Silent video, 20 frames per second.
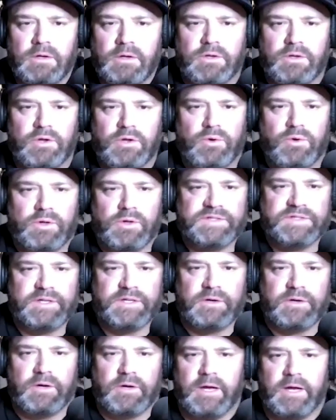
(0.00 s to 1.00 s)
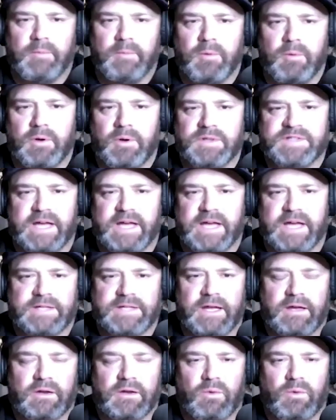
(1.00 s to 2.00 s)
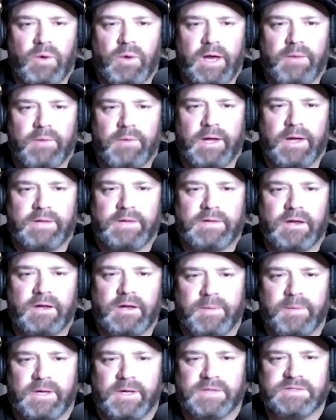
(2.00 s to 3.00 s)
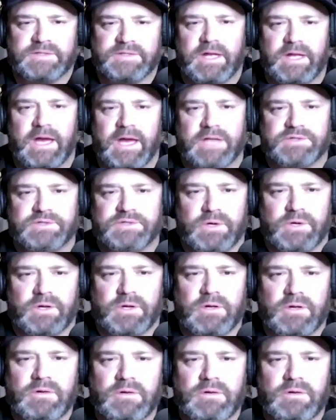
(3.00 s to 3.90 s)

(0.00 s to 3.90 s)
do you consider him, or does that take it away right there because of the asterisk?